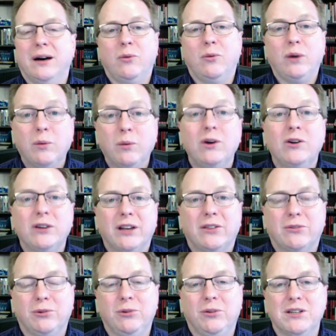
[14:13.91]
we will get
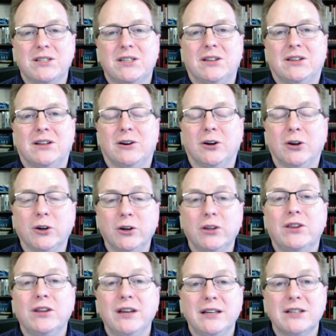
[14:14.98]
through this, that there are good
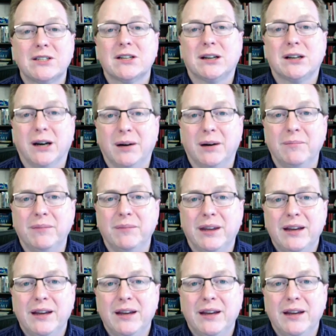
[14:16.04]
things to come,